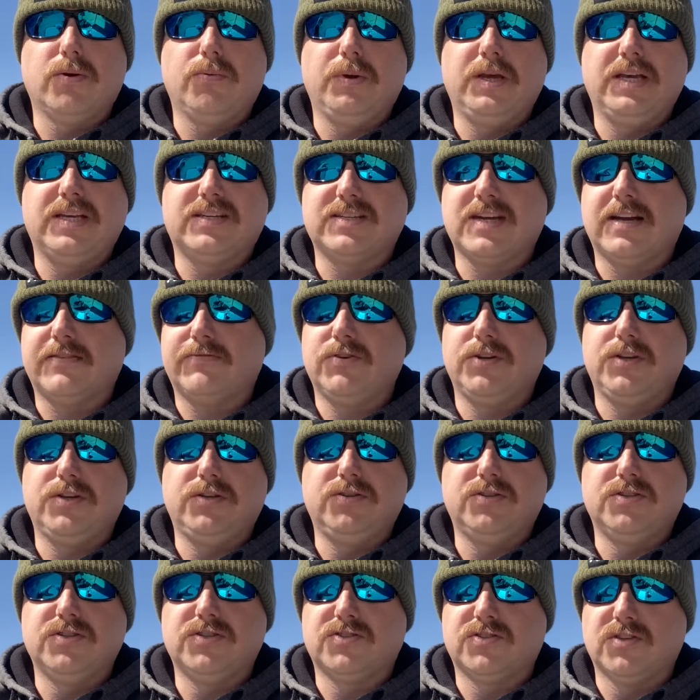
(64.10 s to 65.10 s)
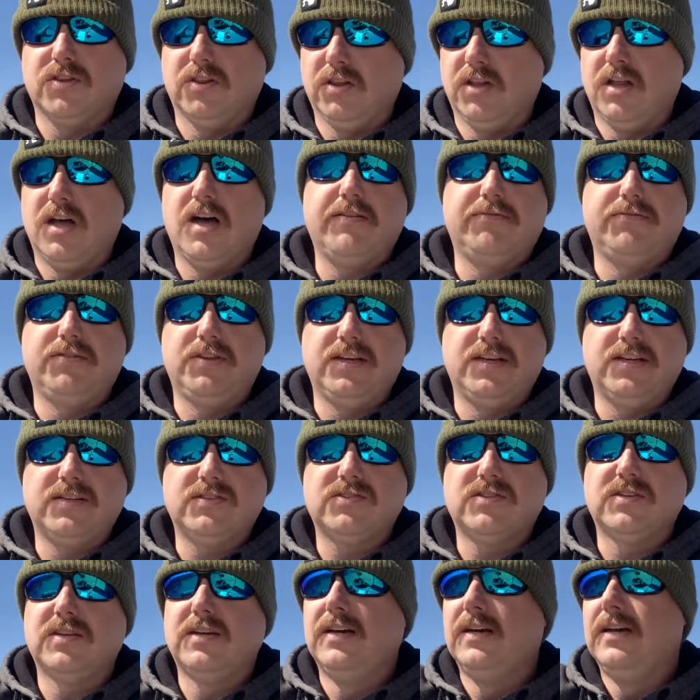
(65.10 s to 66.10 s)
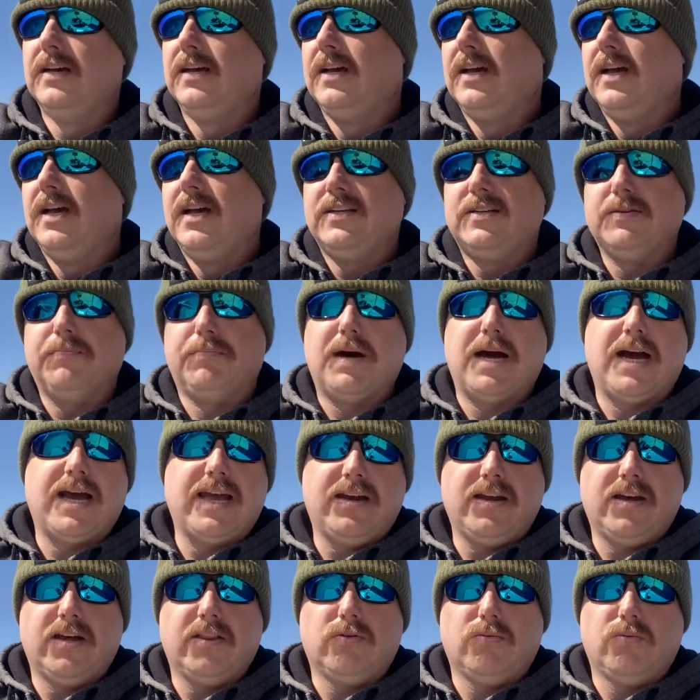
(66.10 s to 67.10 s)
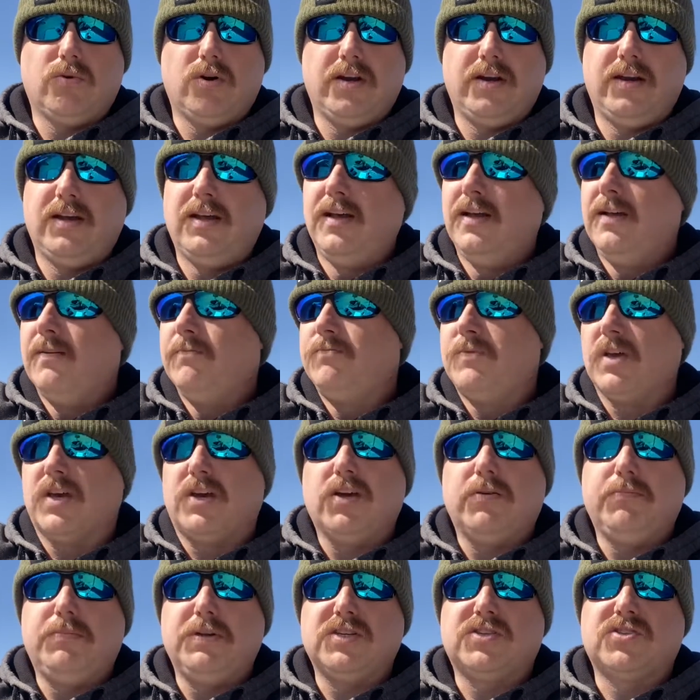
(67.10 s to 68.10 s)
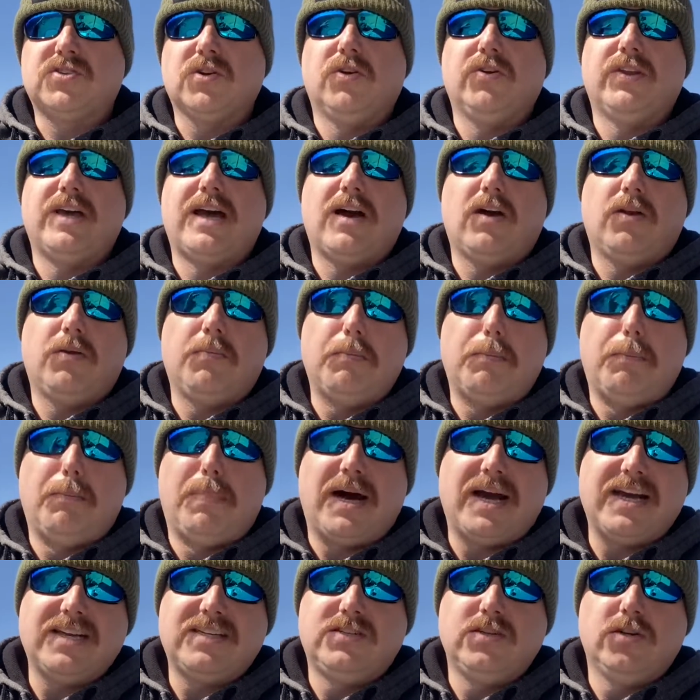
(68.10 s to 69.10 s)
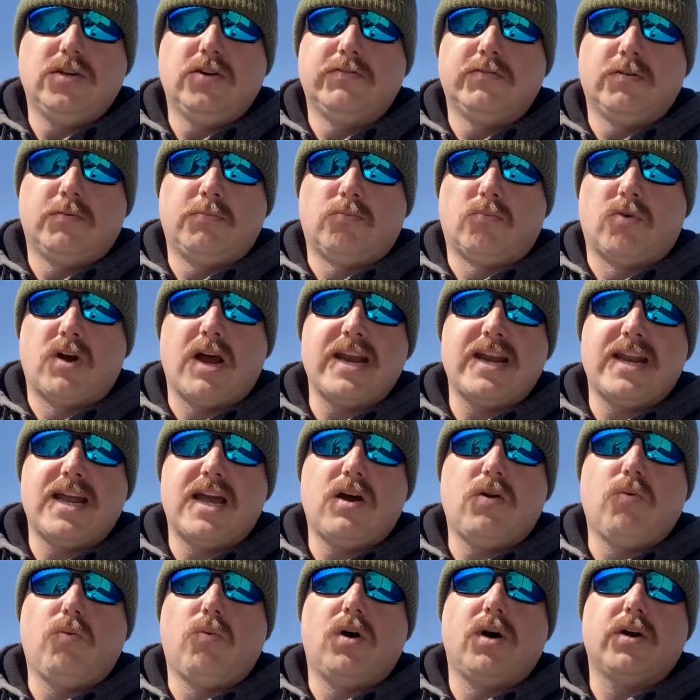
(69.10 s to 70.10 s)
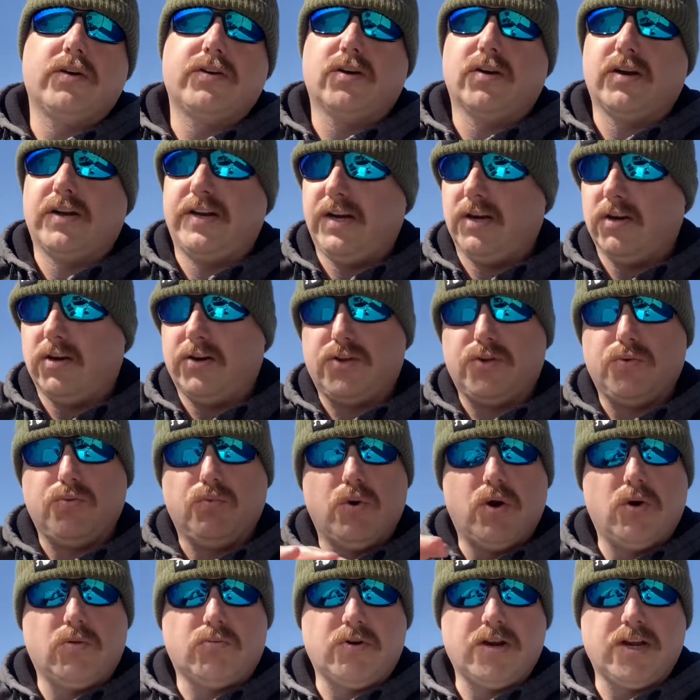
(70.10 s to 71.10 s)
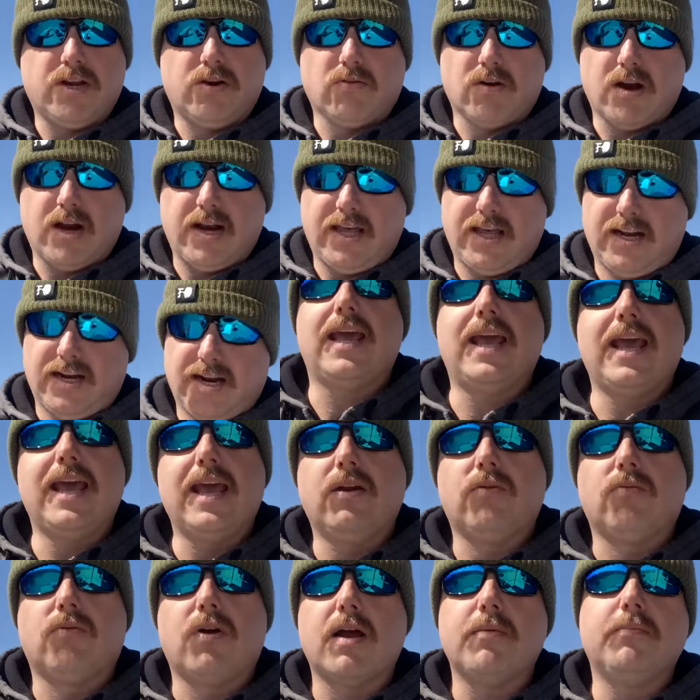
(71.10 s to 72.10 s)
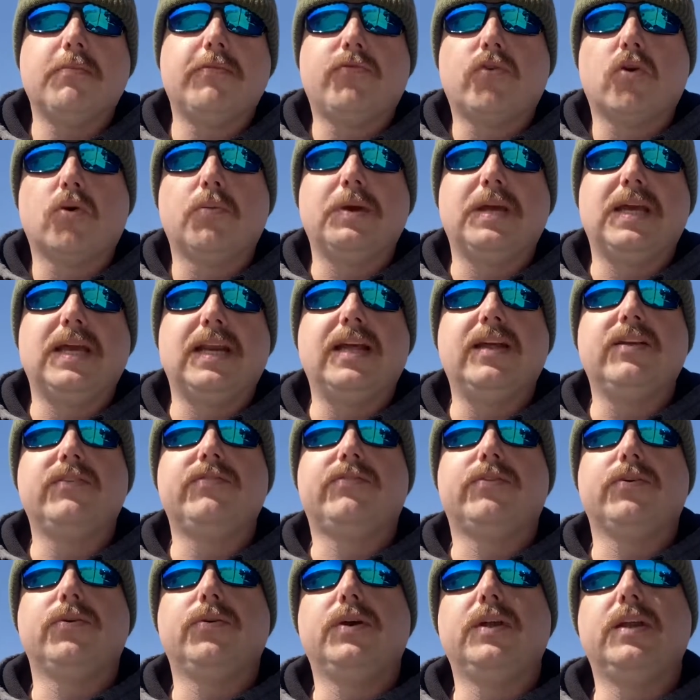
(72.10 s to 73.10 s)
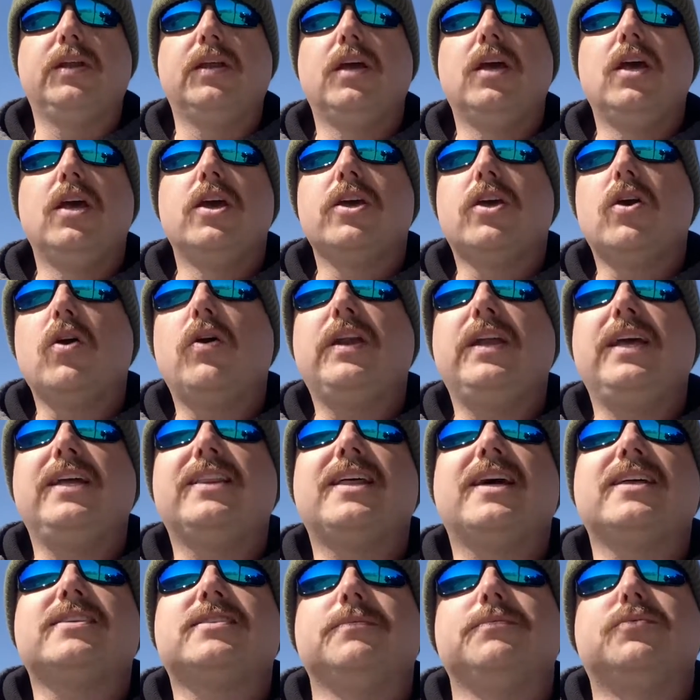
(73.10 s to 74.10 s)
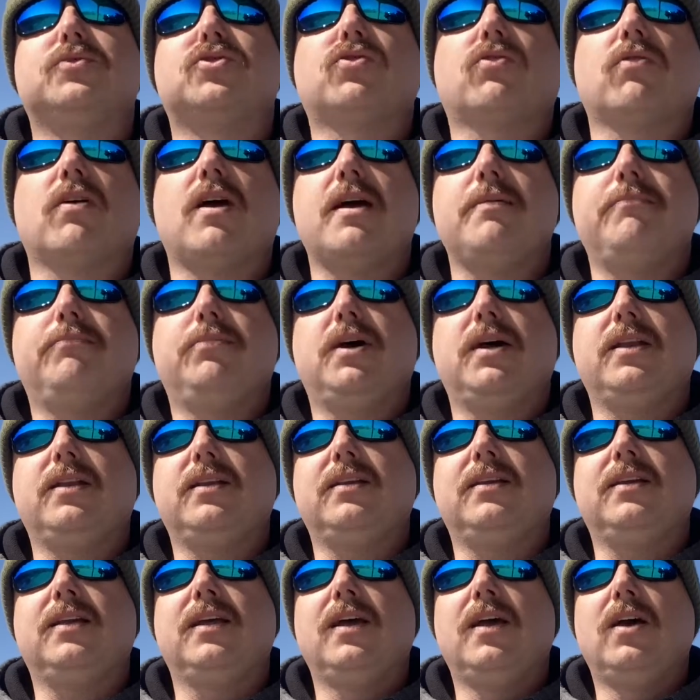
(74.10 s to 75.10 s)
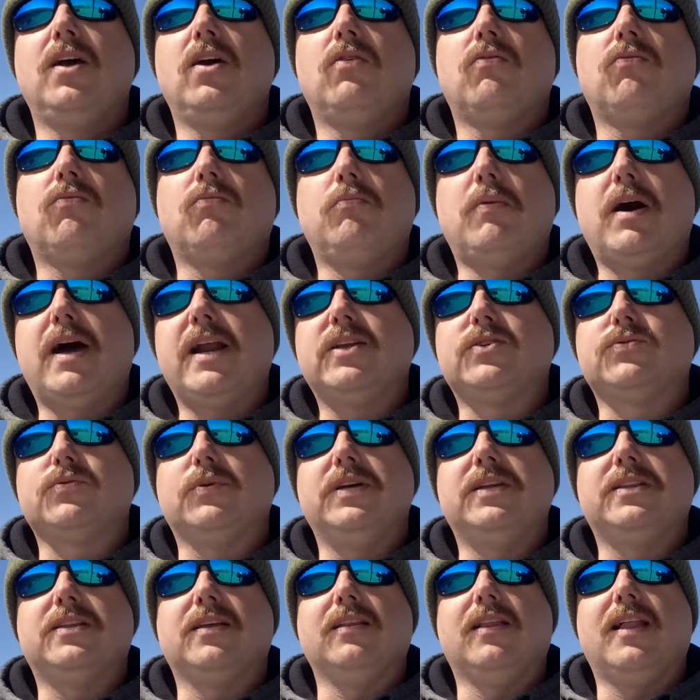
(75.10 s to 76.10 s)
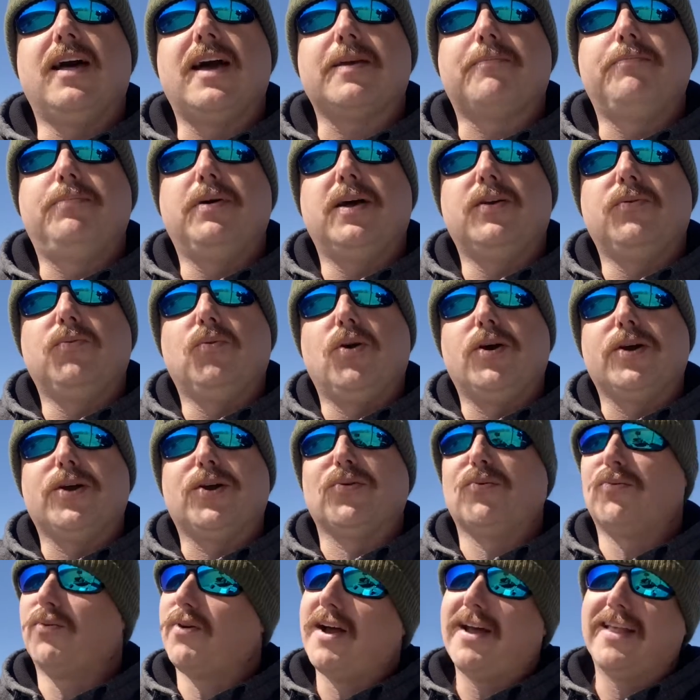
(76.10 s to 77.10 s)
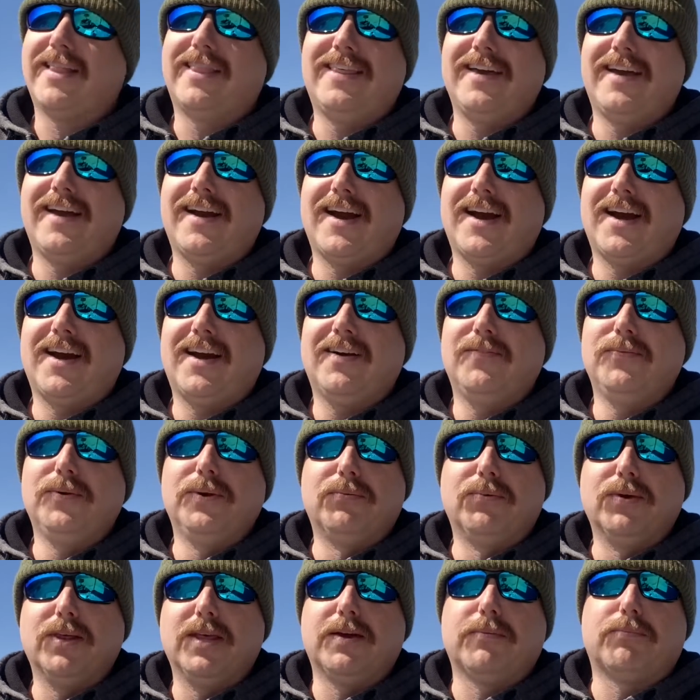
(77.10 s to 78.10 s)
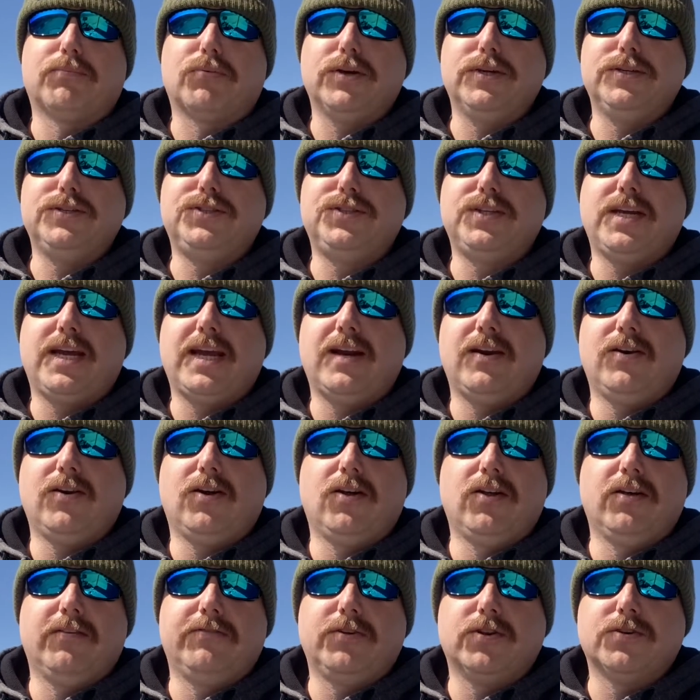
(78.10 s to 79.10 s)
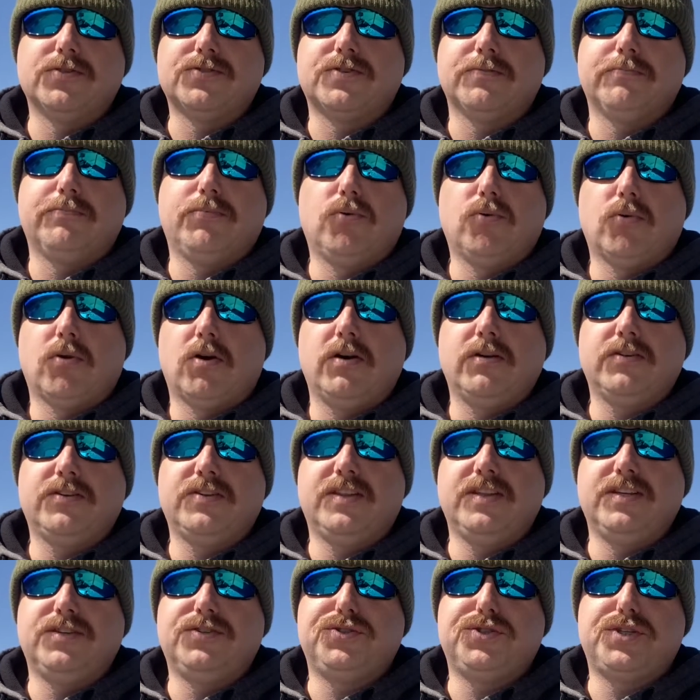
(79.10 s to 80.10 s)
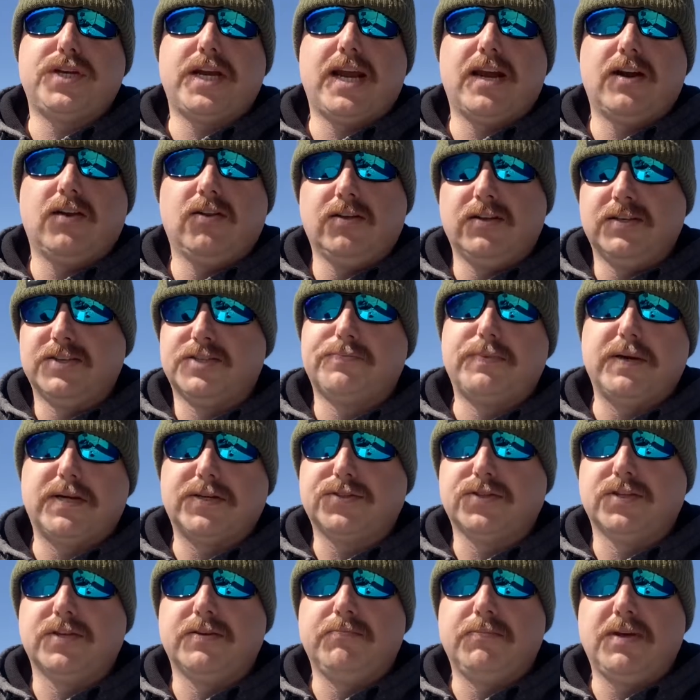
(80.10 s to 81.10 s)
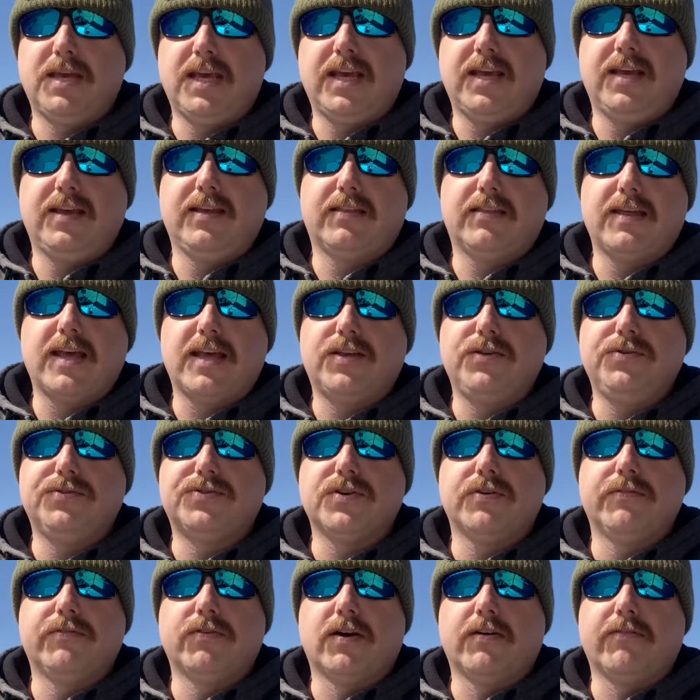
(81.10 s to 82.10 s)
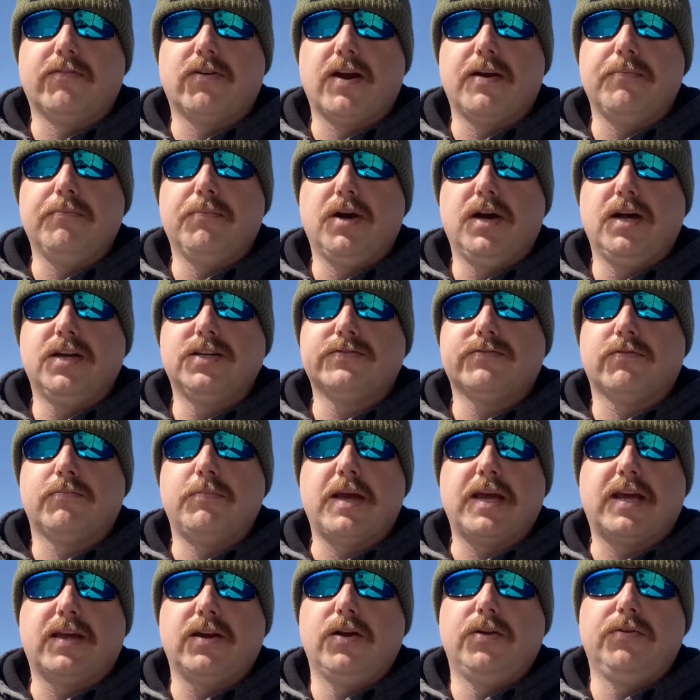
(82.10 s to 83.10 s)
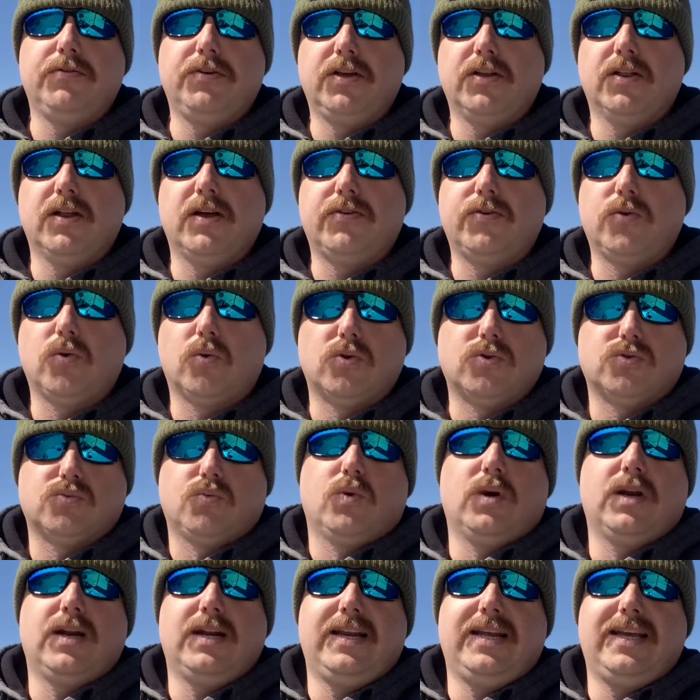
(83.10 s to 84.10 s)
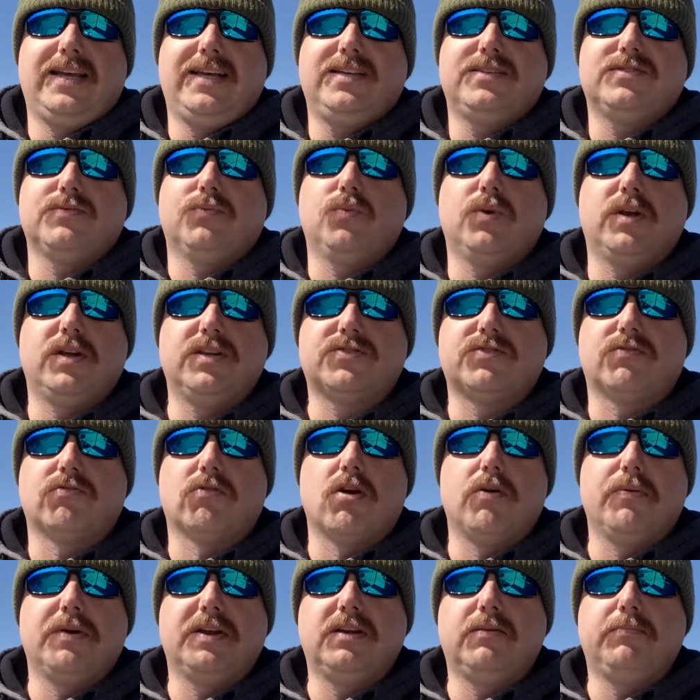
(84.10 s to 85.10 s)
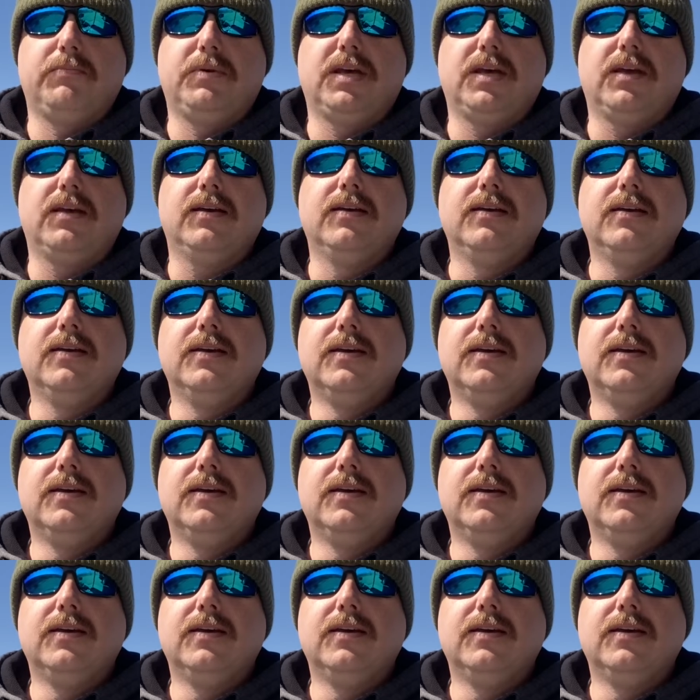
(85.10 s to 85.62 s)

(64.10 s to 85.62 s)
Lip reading: weeks after you just love this to buy another one that could be sold out. Buy two of them right now while you're here. You won't regret it. And right before we get into it, go ahead and hit that subscribe button. Might as well hit the like button while you're right there. We really appreciate it. All of your support to this channel, especially me. Thank you so very, very much for making O'Neill Outdoors what it is and what it's growing to be.